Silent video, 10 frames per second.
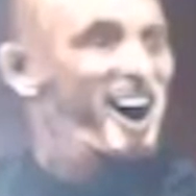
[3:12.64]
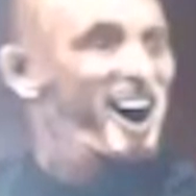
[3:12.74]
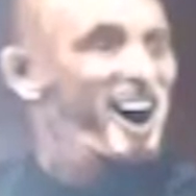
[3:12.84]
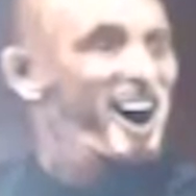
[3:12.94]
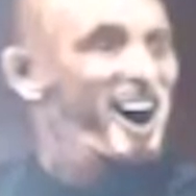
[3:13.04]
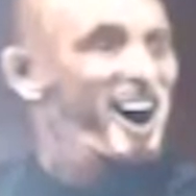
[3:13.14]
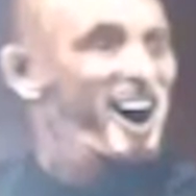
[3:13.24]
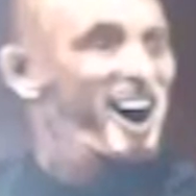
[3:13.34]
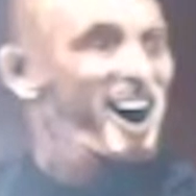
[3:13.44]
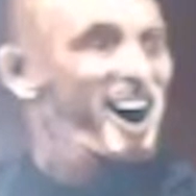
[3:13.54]

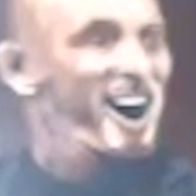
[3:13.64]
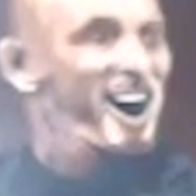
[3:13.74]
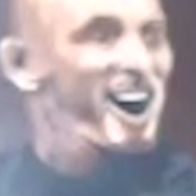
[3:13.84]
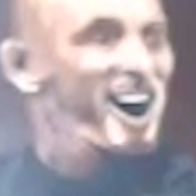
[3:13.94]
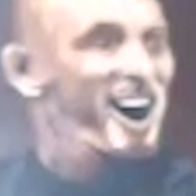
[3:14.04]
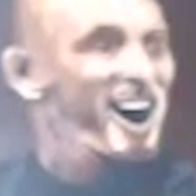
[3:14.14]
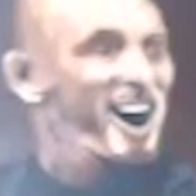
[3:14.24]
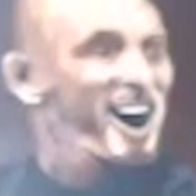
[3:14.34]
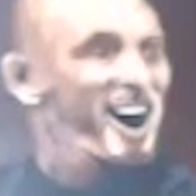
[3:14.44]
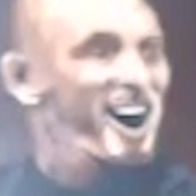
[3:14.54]

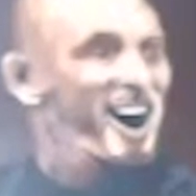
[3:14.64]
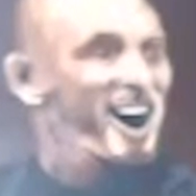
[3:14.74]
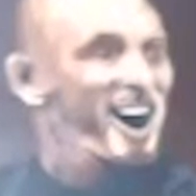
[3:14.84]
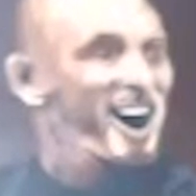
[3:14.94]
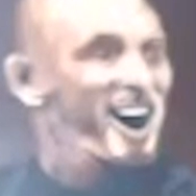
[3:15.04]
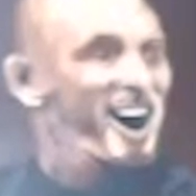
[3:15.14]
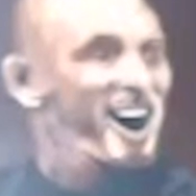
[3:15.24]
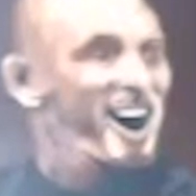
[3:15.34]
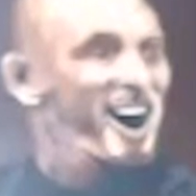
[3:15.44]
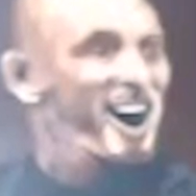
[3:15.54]

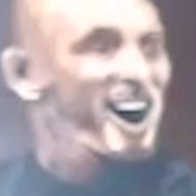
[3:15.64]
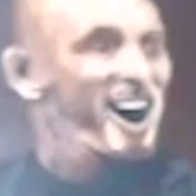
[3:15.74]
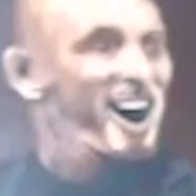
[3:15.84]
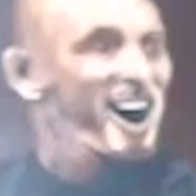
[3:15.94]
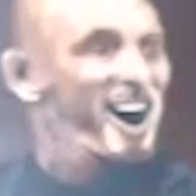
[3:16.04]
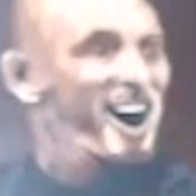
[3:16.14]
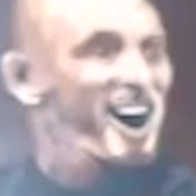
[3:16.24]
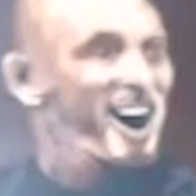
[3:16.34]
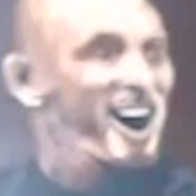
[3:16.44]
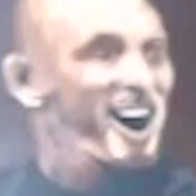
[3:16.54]

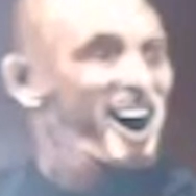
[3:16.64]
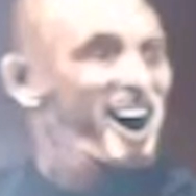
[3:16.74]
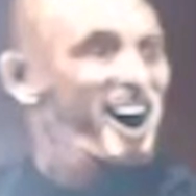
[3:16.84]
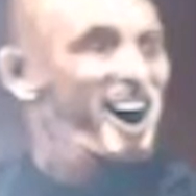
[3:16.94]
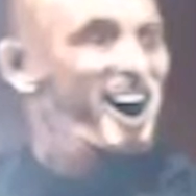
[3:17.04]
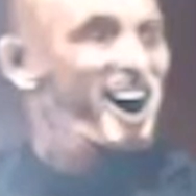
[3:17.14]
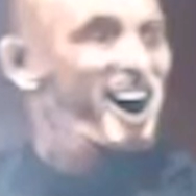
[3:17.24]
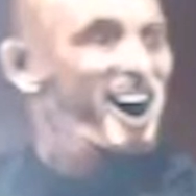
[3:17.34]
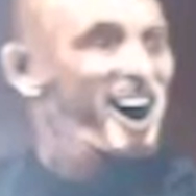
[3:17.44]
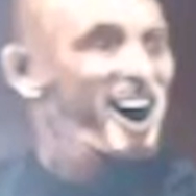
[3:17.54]

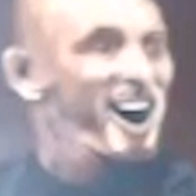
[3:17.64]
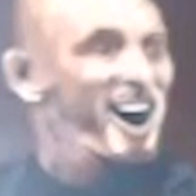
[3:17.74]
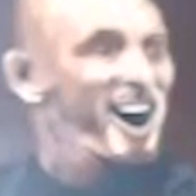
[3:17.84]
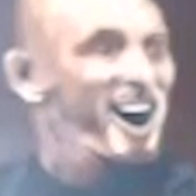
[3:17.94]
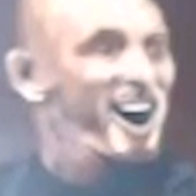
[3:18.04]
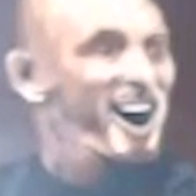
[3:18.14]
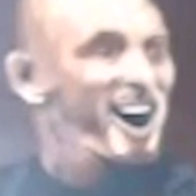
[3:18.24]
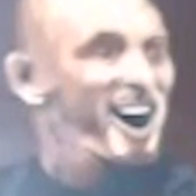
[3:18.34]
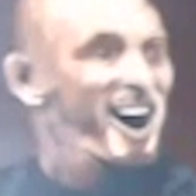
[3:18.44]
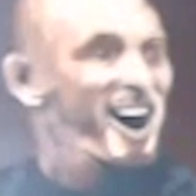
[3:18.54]
No words are spoken by the person on screen.